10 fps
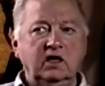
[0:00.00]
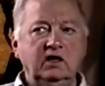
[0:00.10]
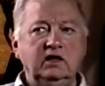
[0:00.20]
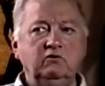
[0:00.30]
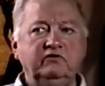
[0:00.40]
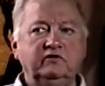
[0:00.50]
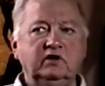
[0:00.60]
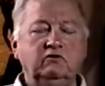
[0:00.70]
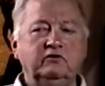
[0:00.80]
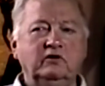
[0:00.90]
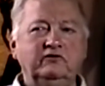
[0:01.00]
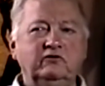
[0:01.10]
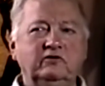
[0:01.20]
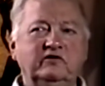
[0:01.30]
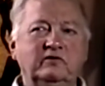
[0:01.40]
And he was
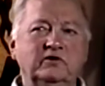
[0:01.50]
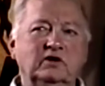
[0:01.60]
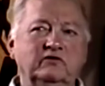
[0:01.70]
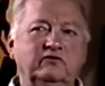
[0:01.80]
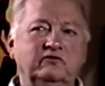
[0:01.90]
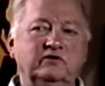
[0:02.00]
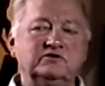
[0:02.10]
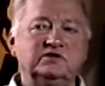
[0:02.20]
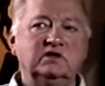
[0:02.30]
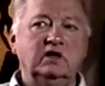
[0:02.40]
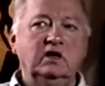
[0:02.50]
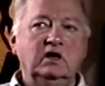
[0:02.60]
also doing something else that was interesting.